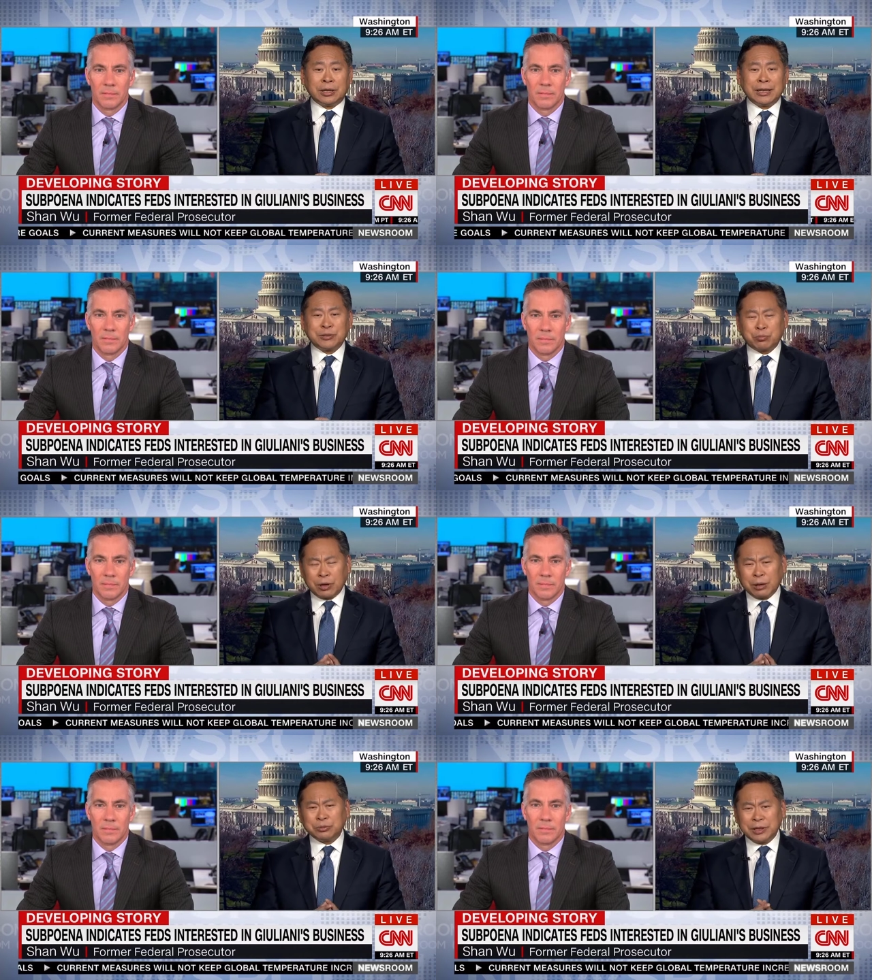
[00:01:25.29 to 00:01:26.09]
Speaker 1: it's
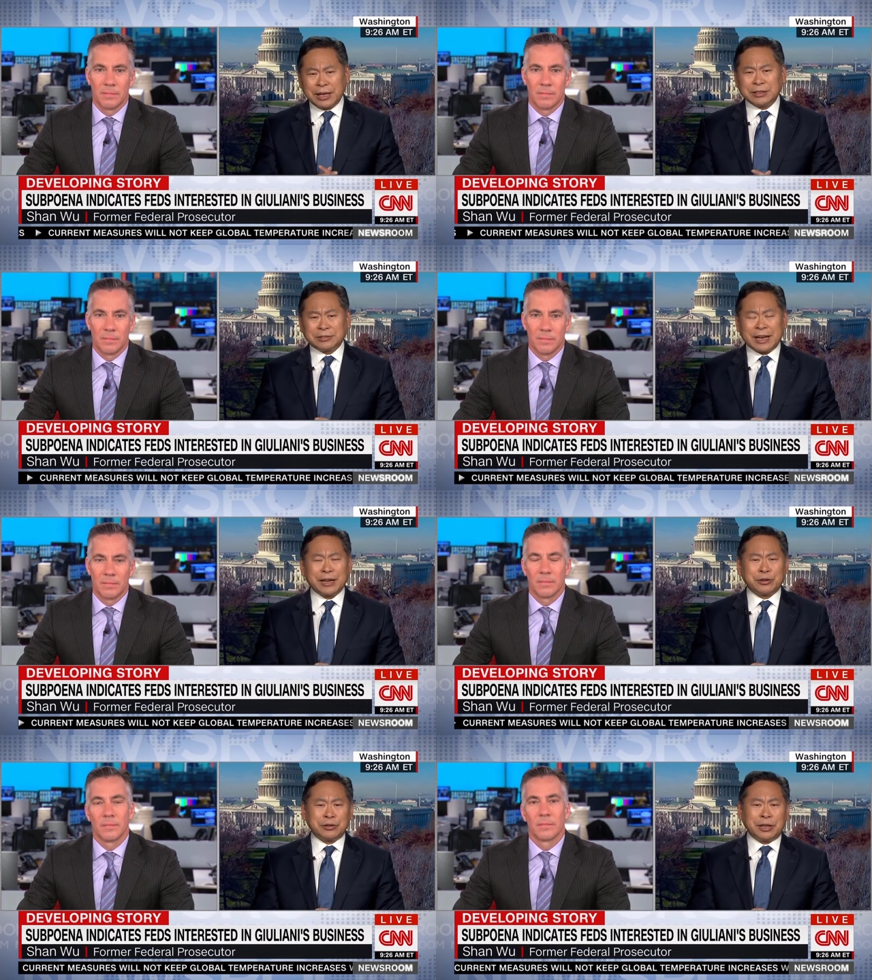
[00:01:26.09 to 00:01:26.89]
probably that
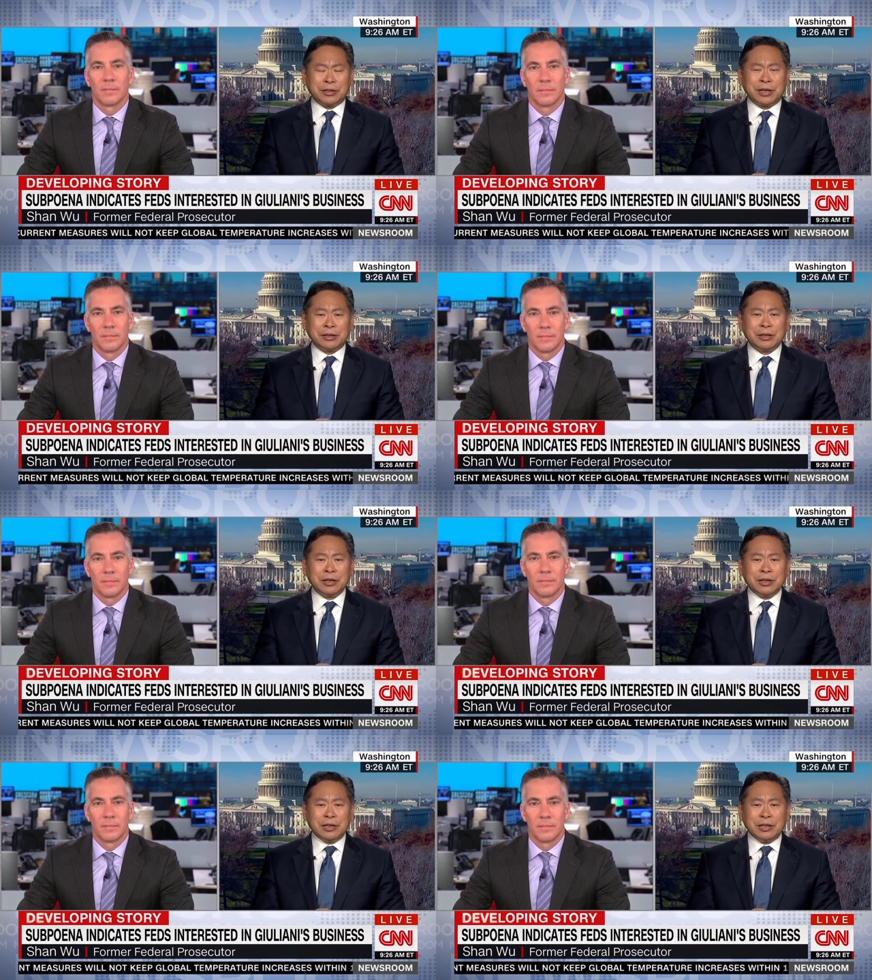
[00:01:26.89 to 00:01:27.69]
latter that, that
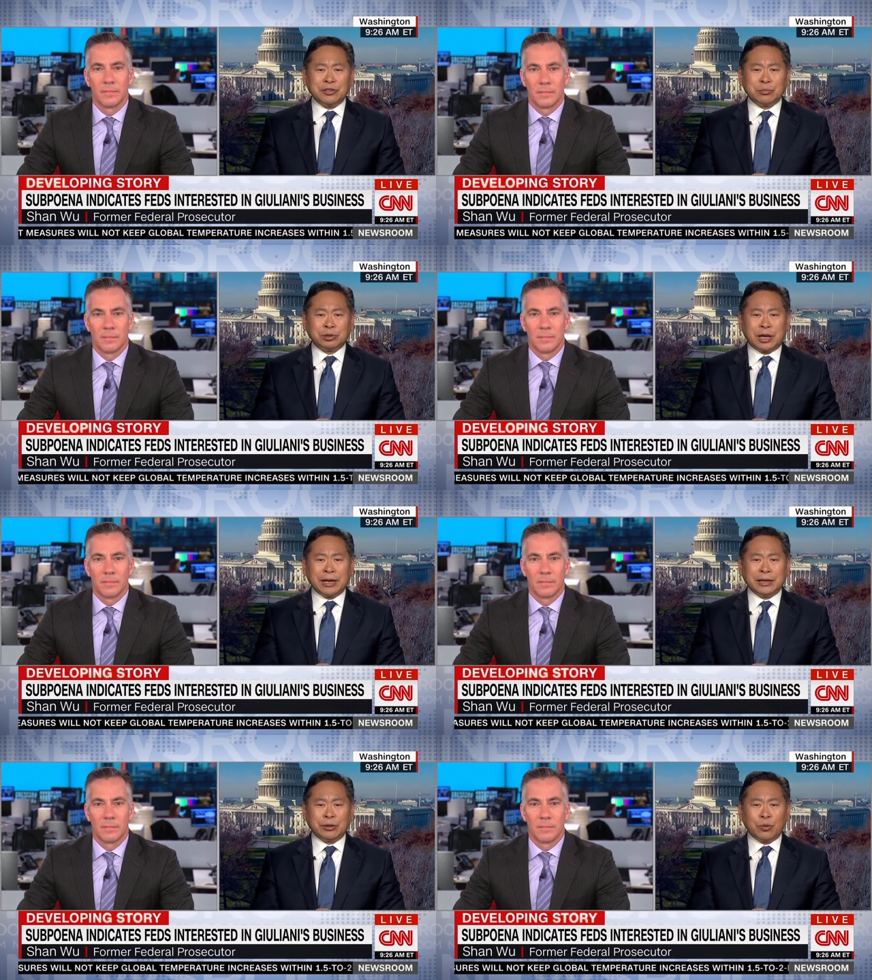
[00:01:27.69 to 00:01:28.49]
he's
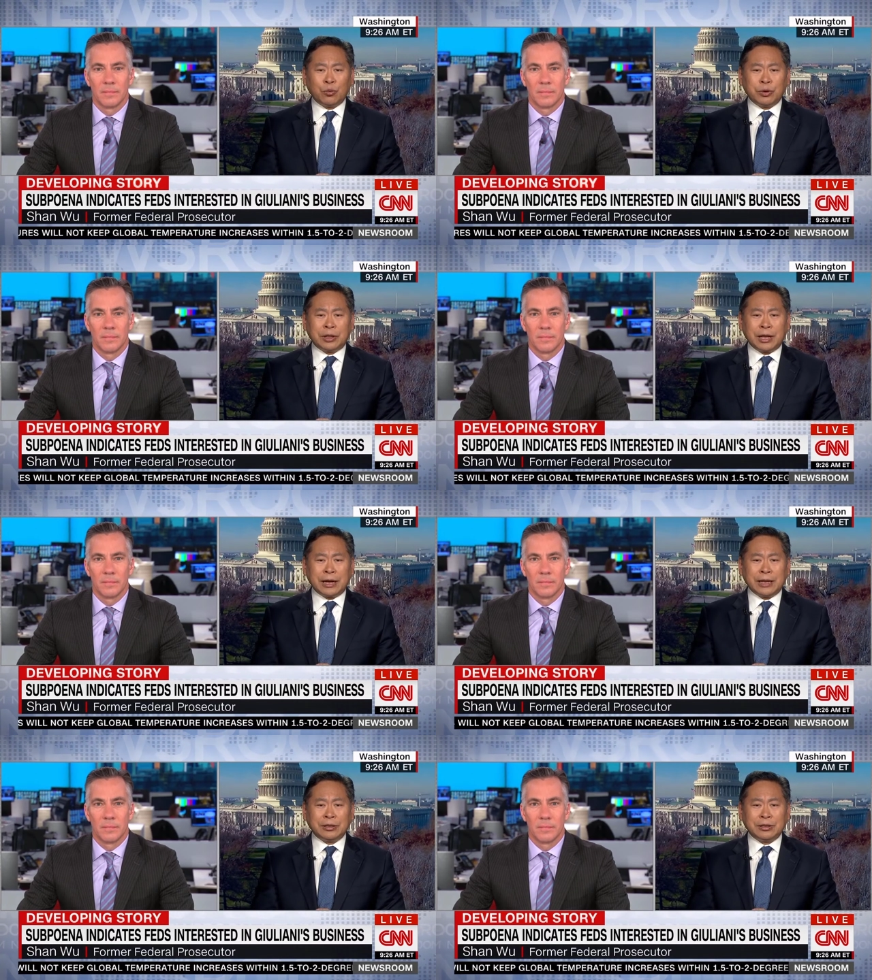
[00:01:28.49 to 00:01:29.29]
implying with that.
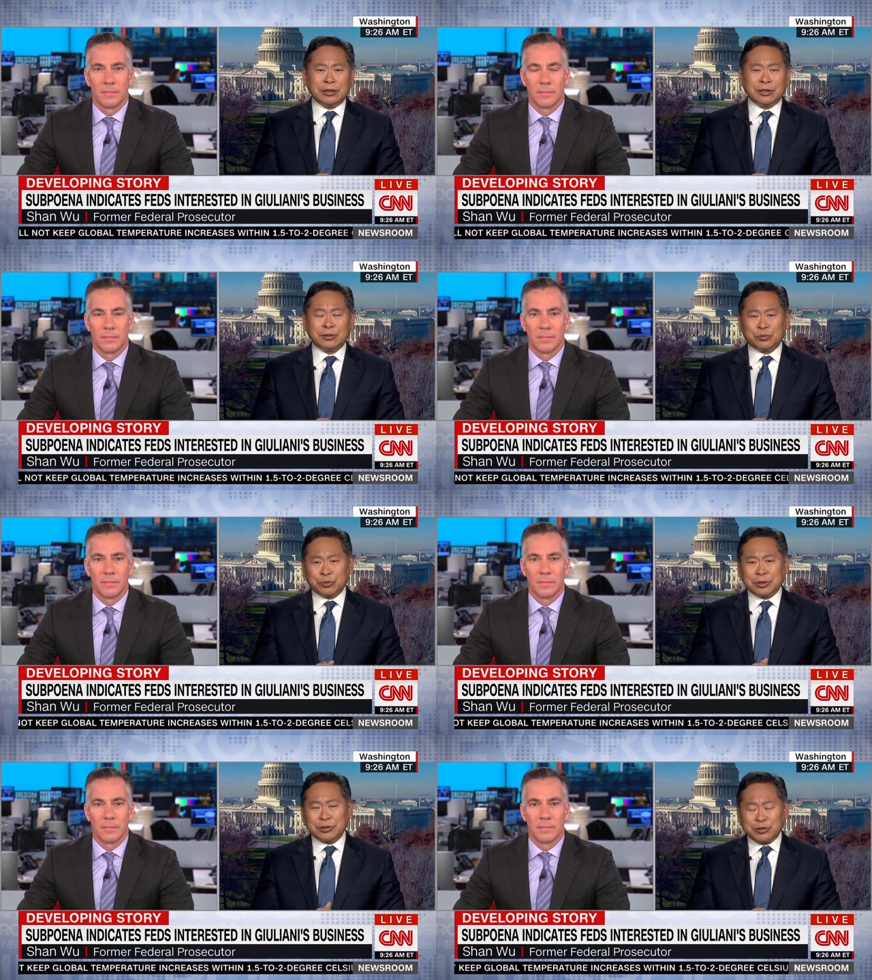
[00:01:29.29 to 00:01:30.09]
And, you know,
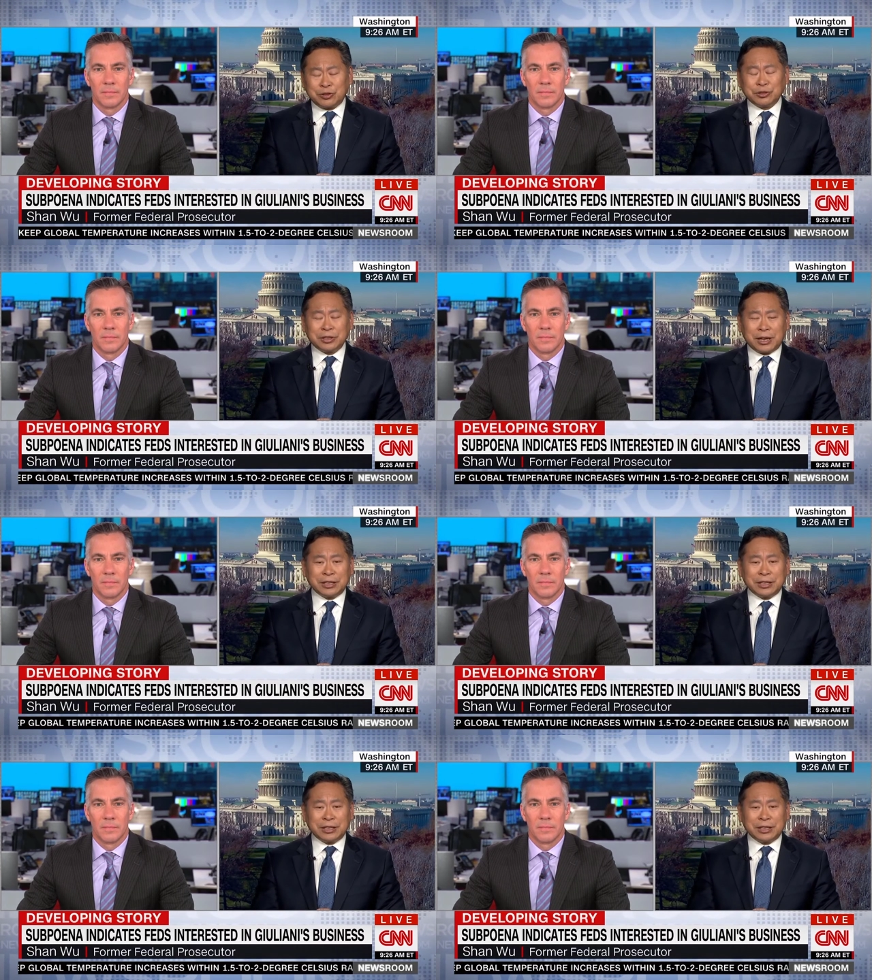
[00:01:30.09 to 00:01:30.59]
Giuliani